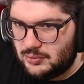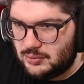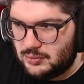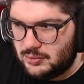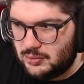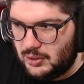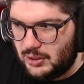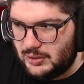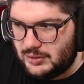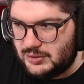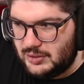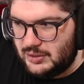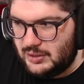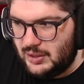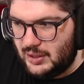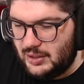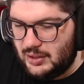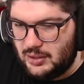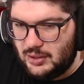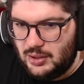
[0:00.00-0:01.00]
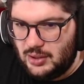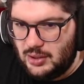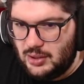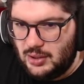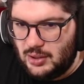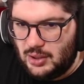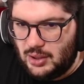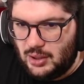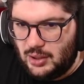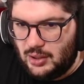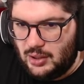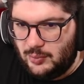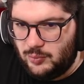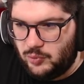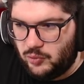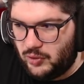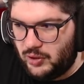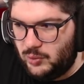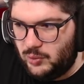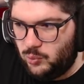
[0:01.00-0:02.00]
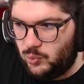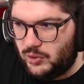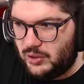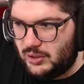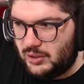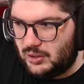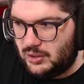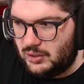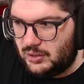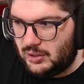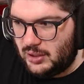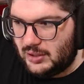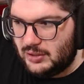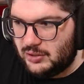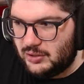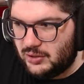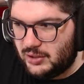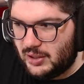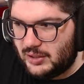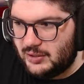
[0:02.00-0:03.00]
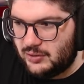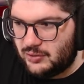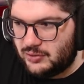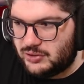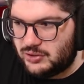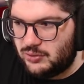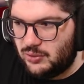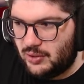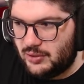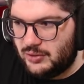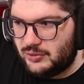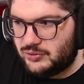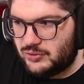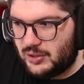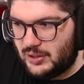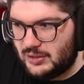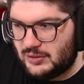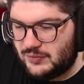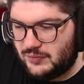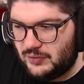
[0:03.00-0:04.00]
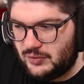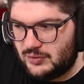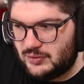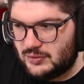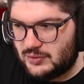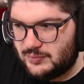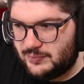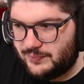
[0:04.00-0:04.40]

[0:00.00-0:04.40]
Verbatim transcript: or oh, not Digne in, um, Greenwood and your and your two other transfers,